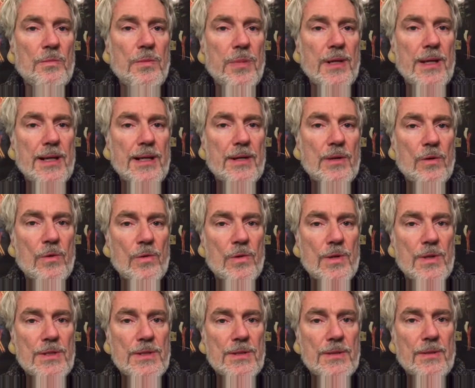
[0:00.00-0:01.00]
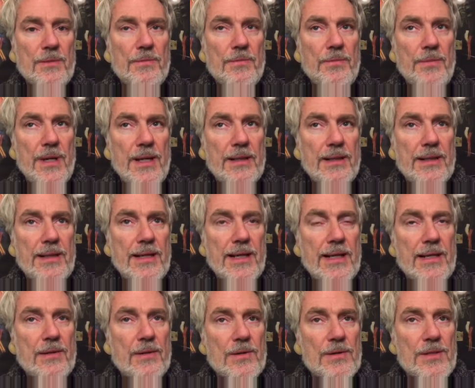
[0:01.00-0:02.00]
playing chords mainly,
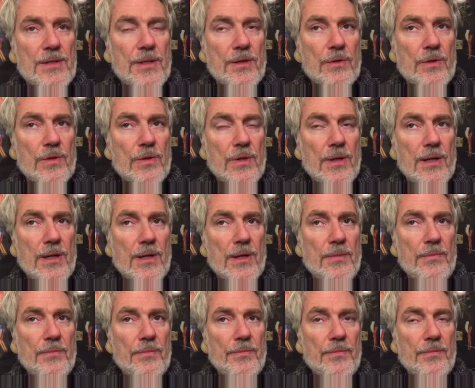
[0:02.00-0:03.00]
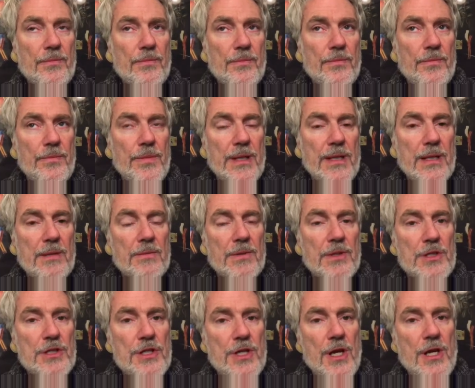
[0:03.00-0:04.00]
and also being
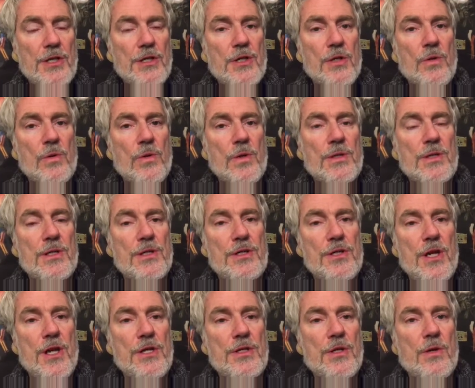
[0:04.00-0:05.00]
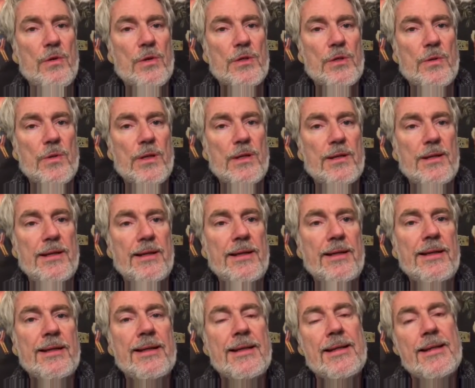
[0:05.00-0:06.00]
able to change chords and change chords quickly,
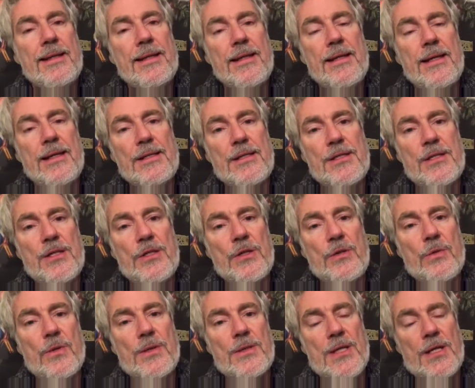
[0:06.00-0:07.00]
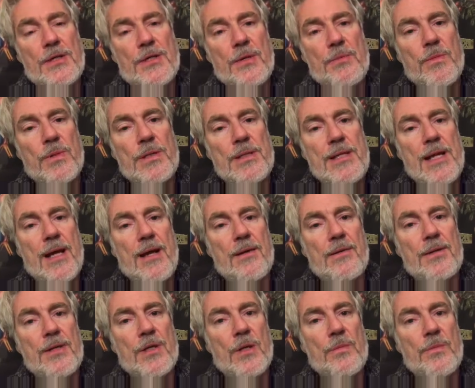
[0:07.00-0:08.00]
is to essentially put
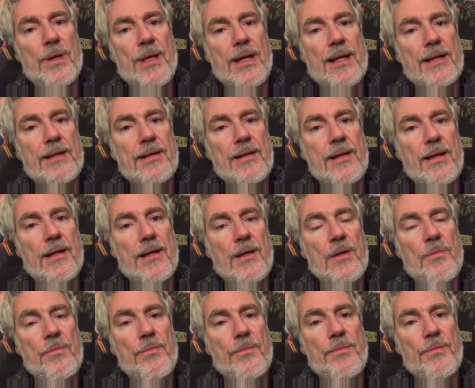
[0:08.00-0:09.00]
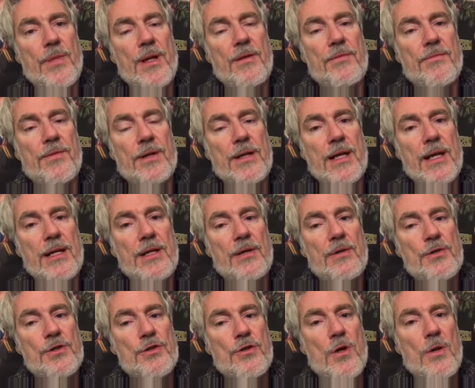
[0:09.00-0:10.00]
down your pick and forget
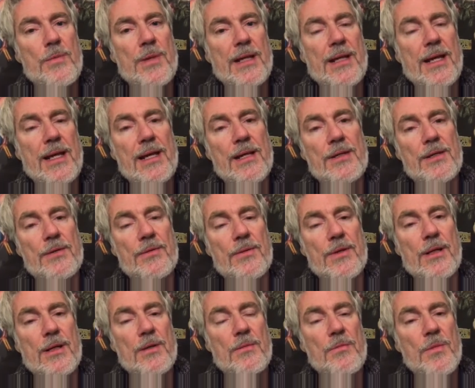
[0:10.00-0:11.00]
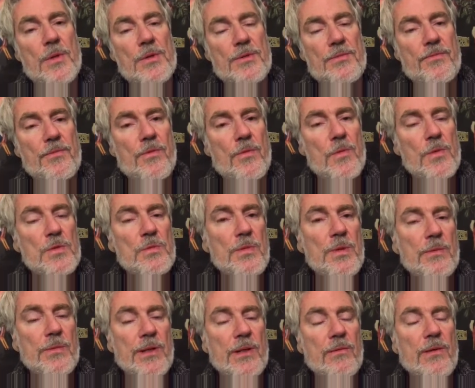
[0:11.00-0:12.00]
your strumming hand, for most
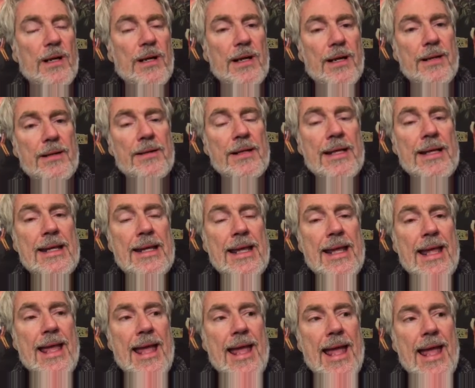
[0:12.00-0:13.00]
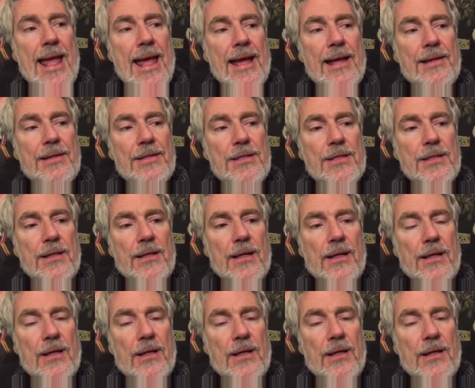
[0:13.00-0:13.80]
people your right hand, and